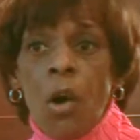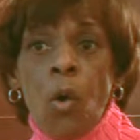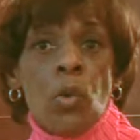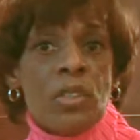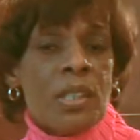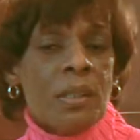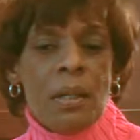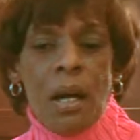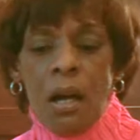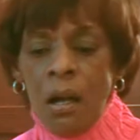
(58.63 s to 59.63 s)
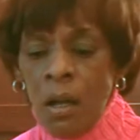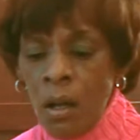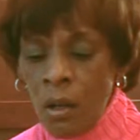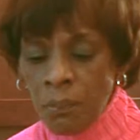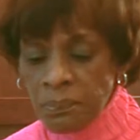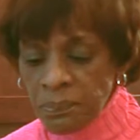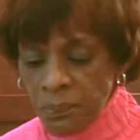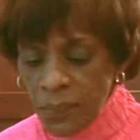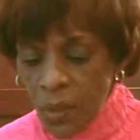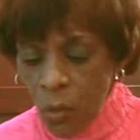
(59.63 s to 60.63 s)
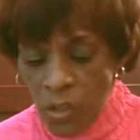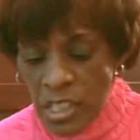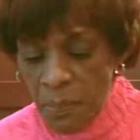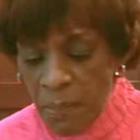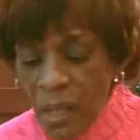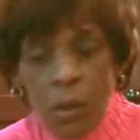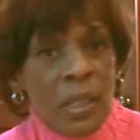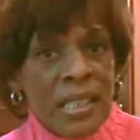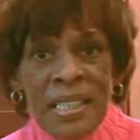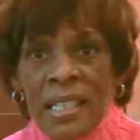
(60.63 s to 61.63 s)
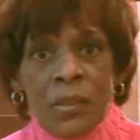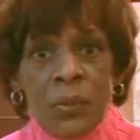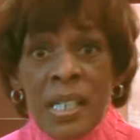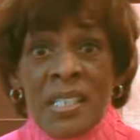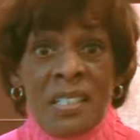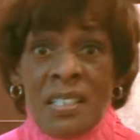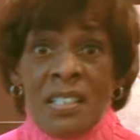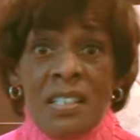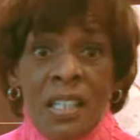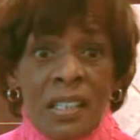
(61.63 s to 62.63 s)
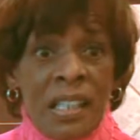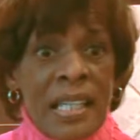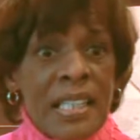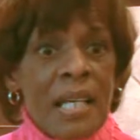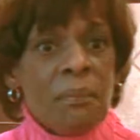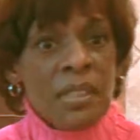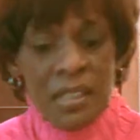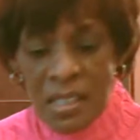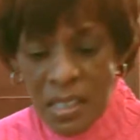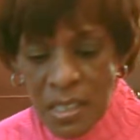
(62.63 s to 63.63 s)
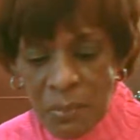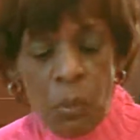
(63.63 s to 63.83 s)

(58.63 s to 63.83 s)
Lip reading: oats, or spelt, and that grain isn't nothing like that. But this is